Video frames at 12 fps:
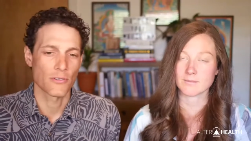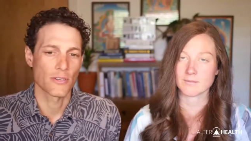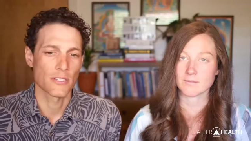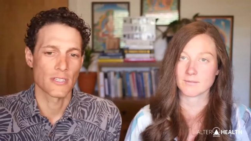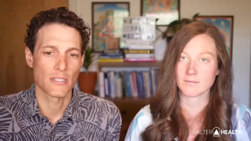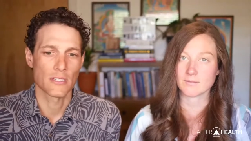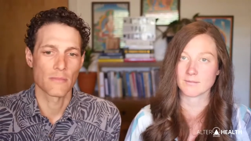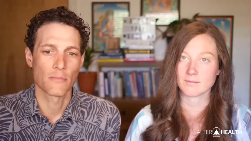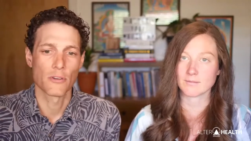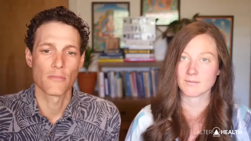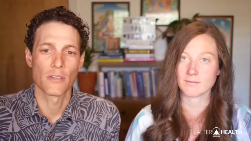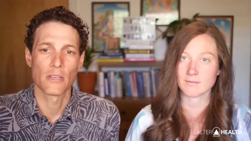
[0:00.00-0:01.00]
Speaker 1: system
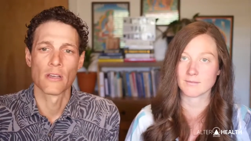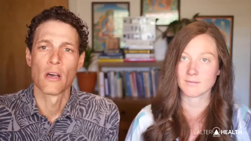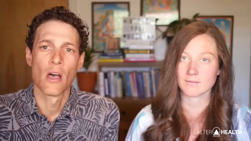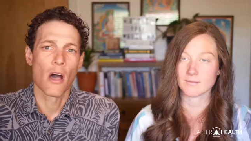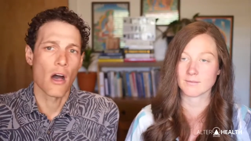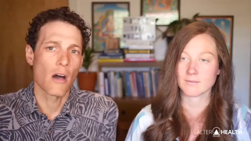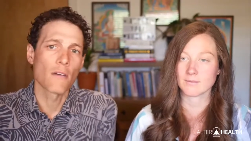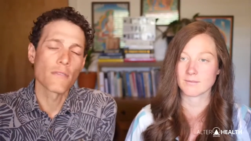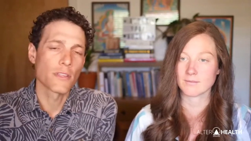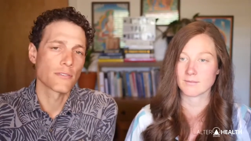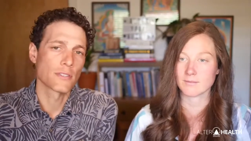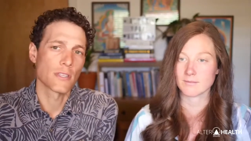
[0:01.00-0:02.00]
moving. All of
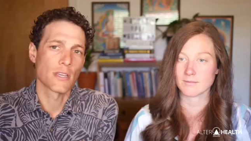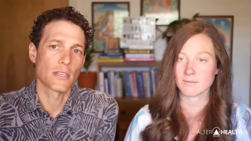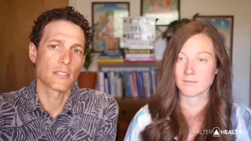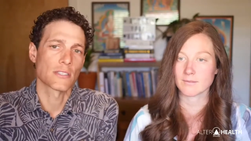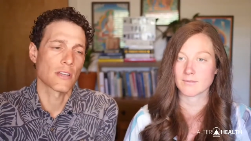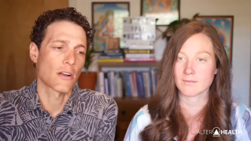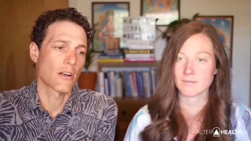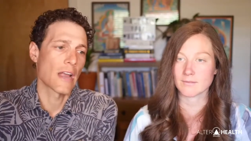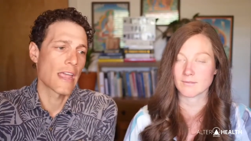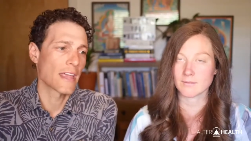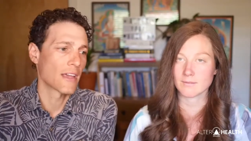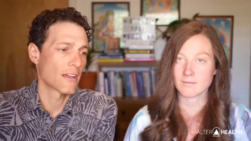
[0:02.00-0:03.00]
these things are eh,
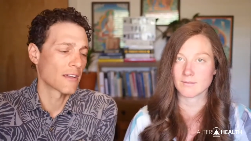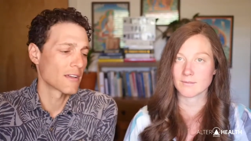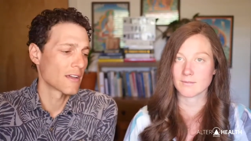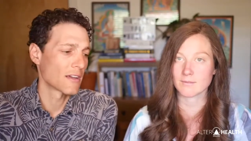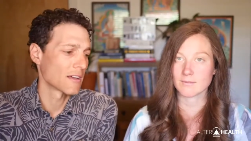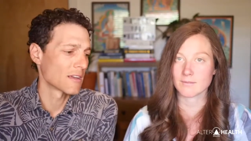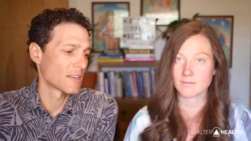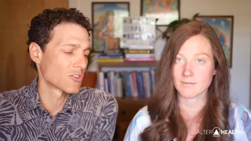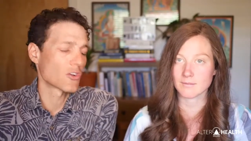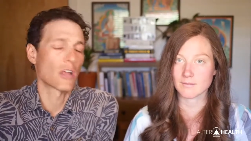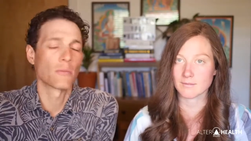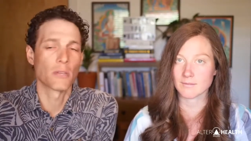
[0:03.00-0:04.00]
eh, uh,
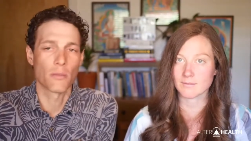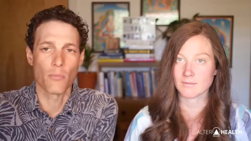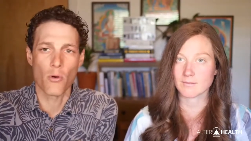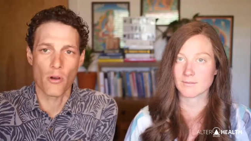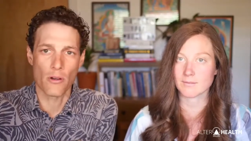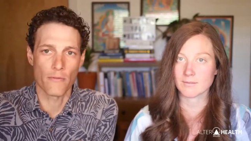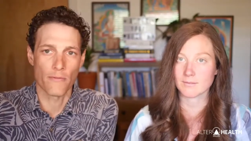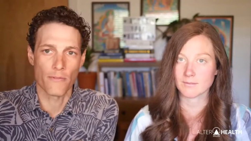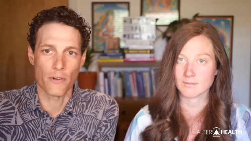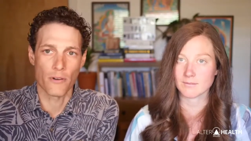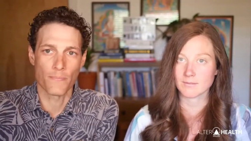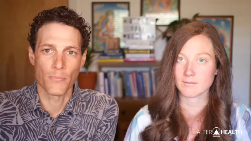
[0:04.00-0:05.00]
incredibly important for